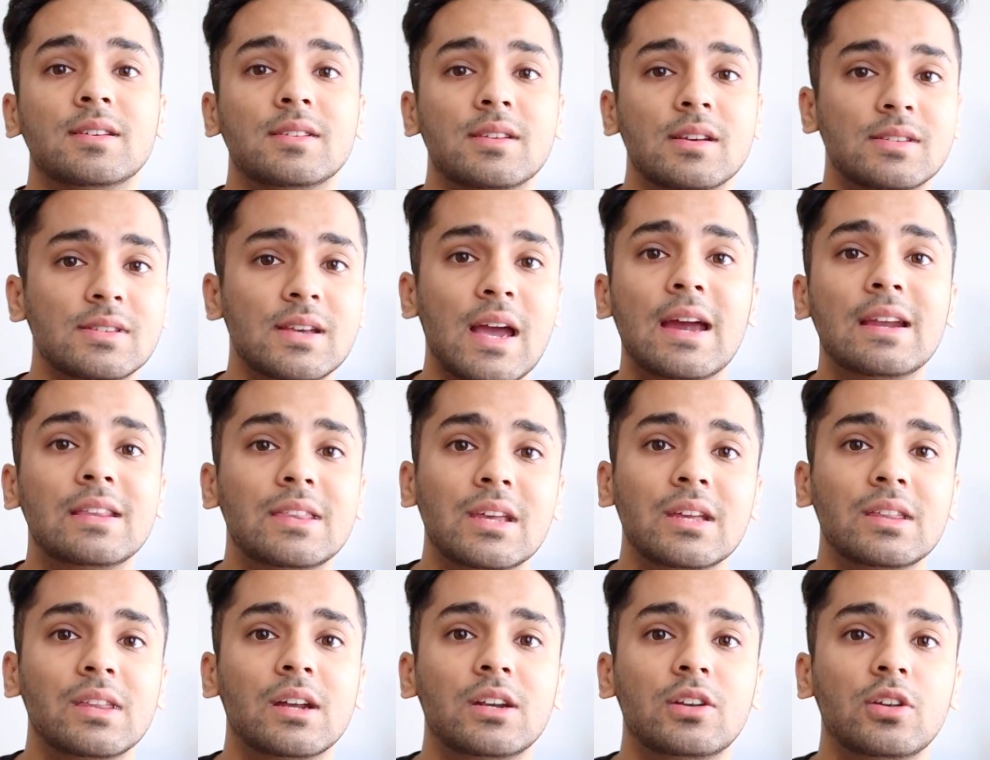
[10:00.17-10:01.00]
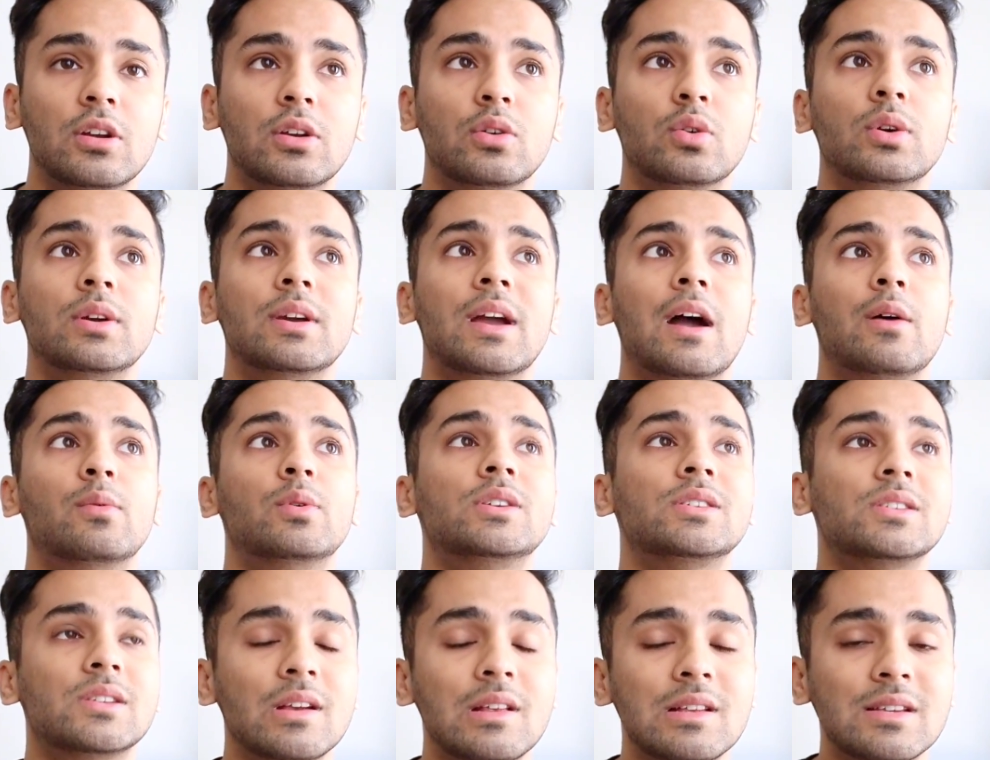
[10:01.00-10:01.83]
is a side thing that you're doing i would
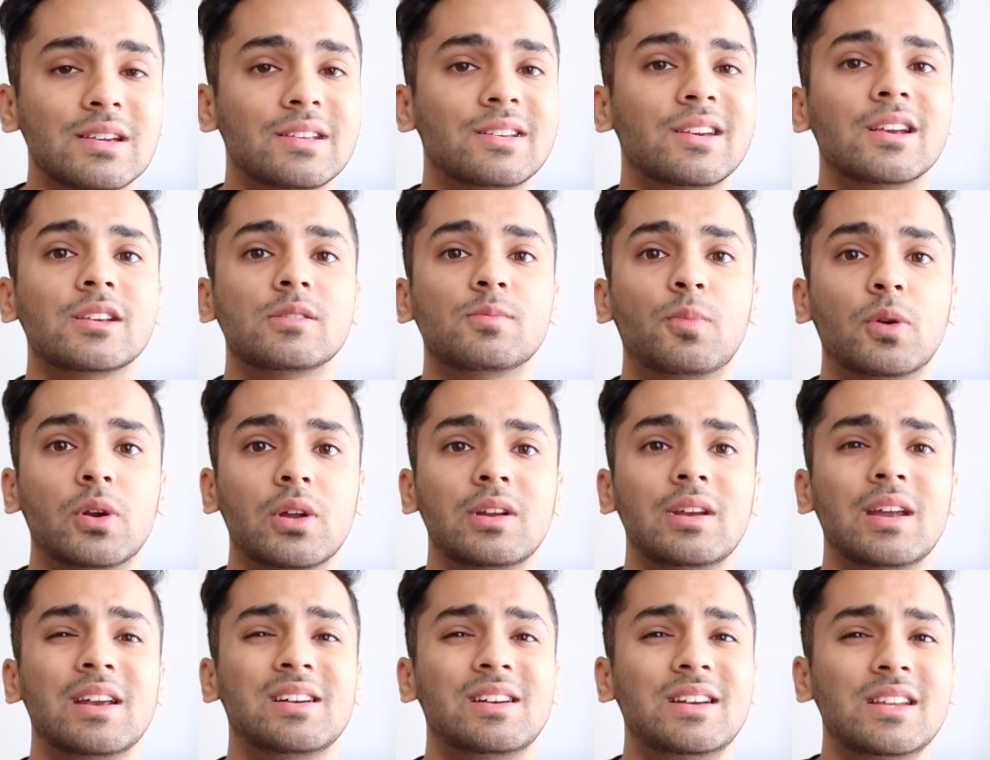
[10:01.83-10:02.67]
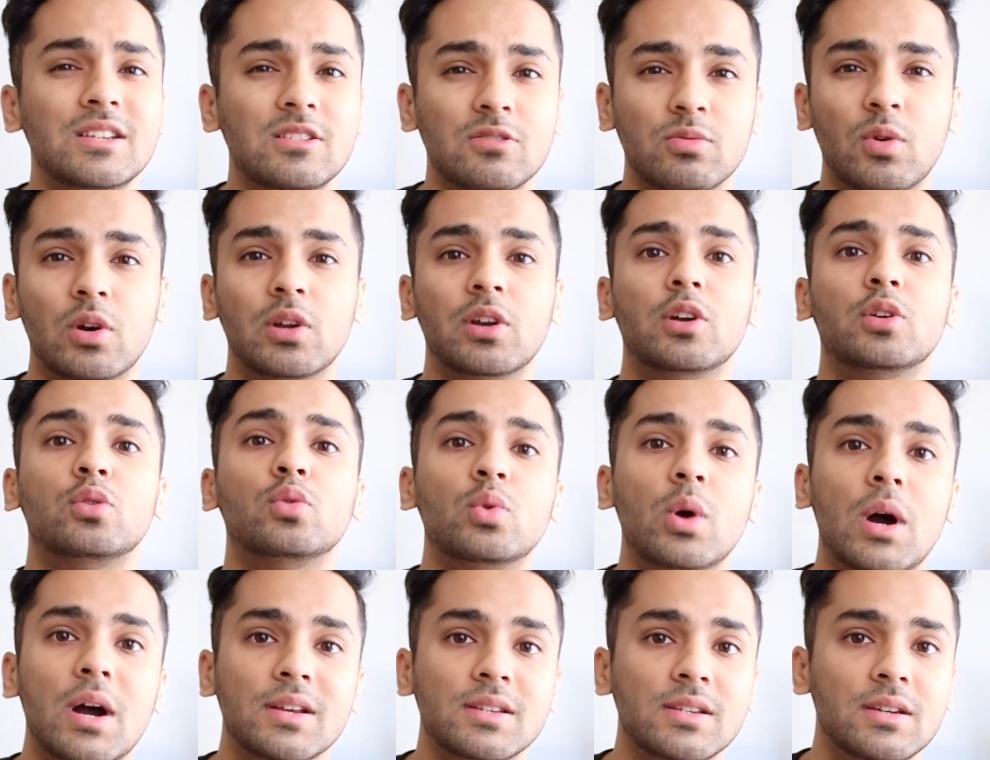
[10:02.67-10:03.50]
still suggest put in at least one or
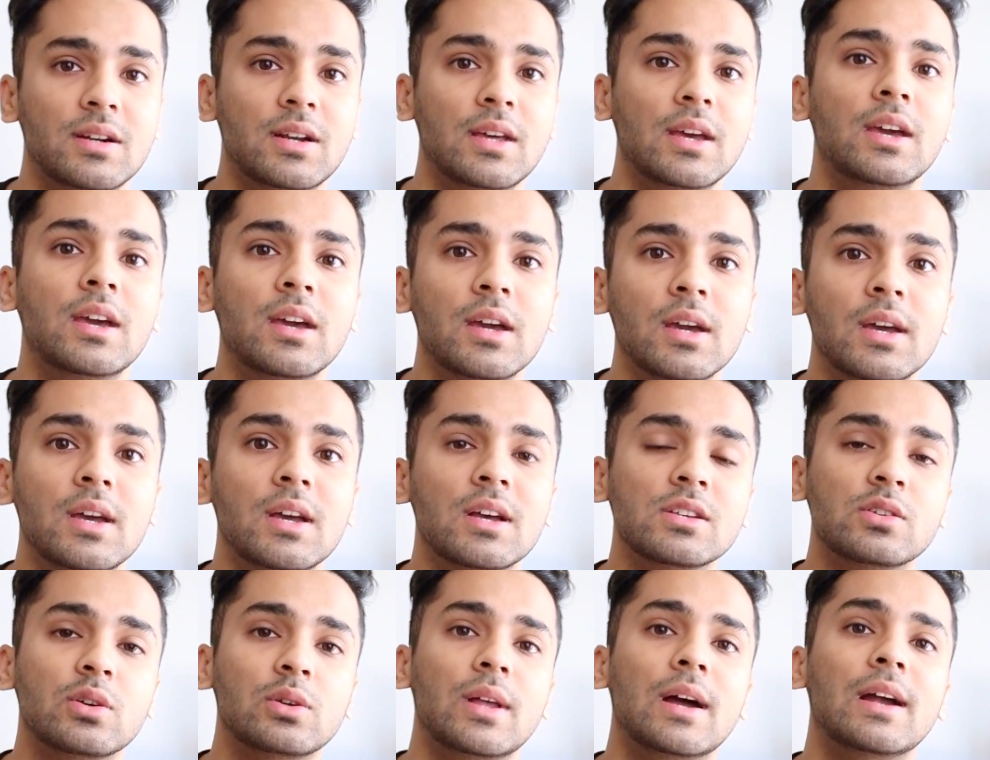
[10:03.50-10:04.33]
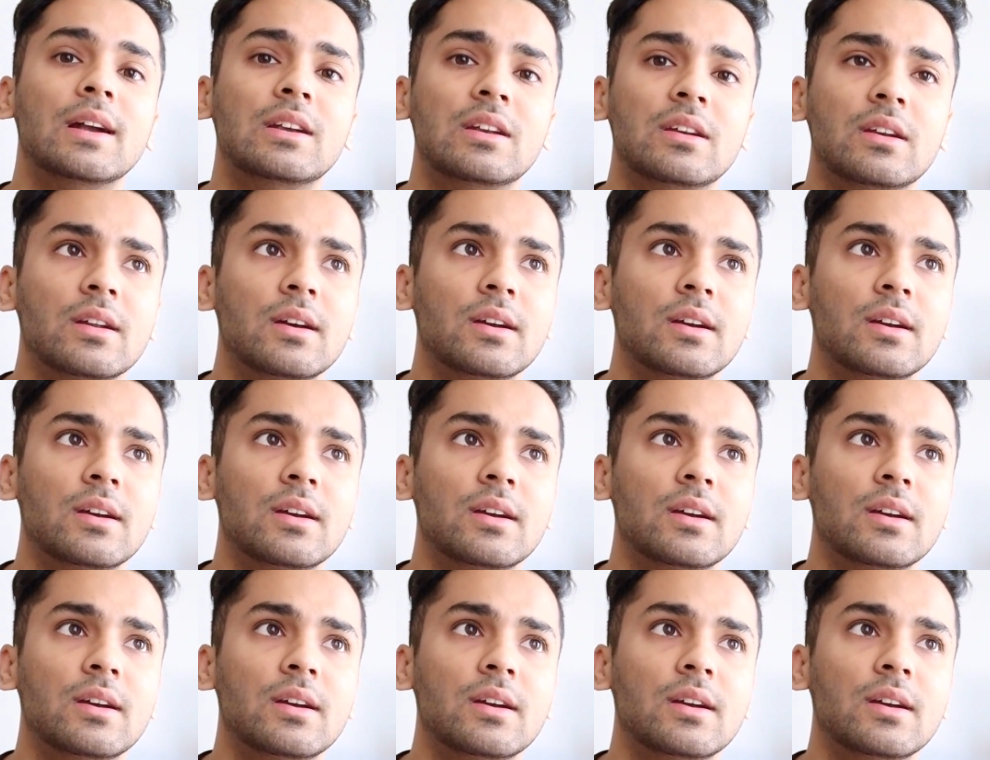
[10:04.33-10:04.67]
two hours a day so that